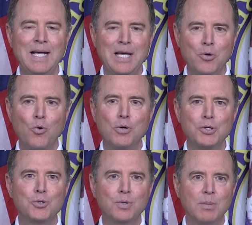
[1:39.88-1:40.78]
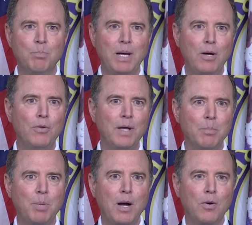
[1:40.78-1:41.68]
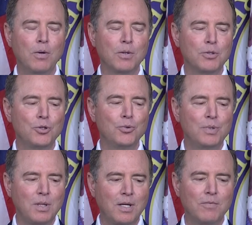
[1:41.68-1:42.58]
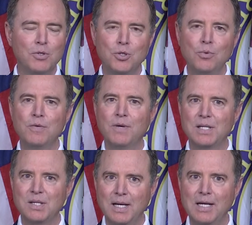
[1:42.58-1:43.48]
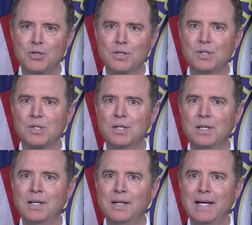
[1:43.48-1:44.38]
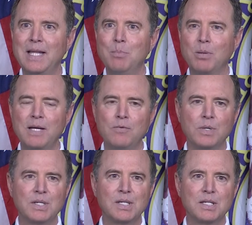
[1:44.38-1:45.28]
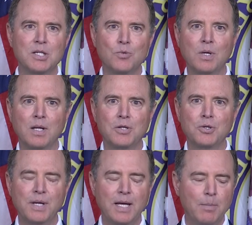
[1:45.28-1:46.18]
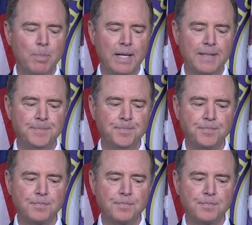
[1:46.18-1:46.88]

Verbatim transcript: in order to compel that power to deliver two investigations that he believed would assist his re-election campaign.